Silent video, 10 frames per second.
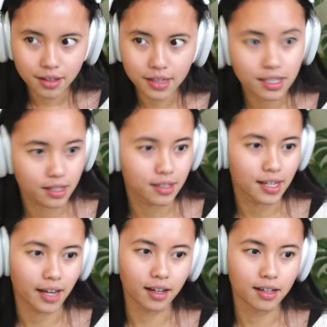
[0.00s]
this
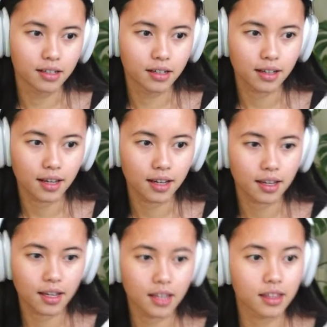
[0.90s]
container
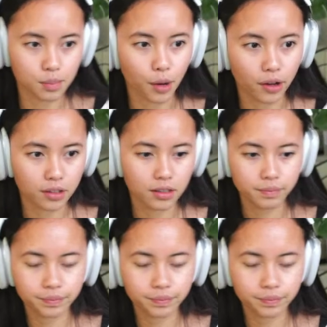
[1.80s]
in this pod.